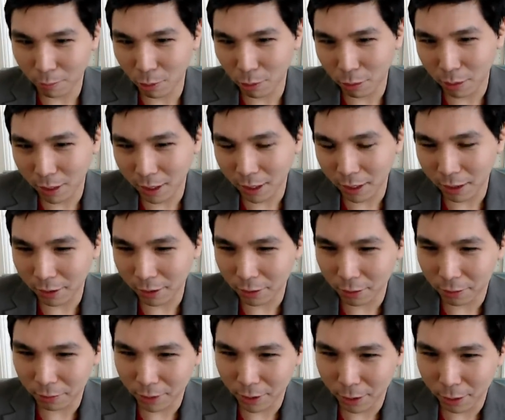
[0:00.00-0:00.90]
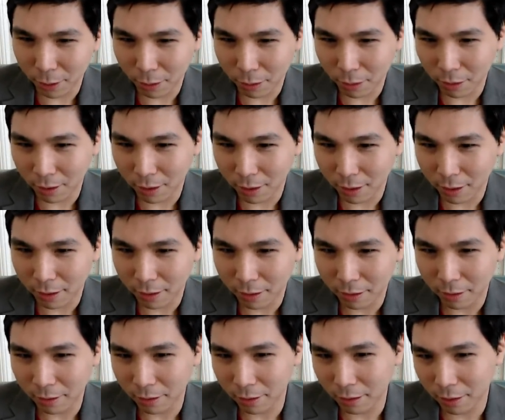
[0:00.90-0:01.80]
mostly geared towards
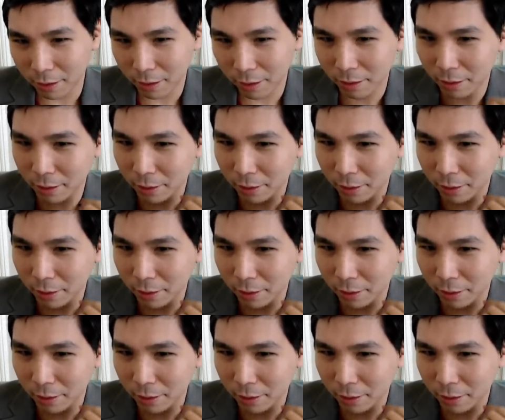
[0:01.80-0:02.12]
Uh,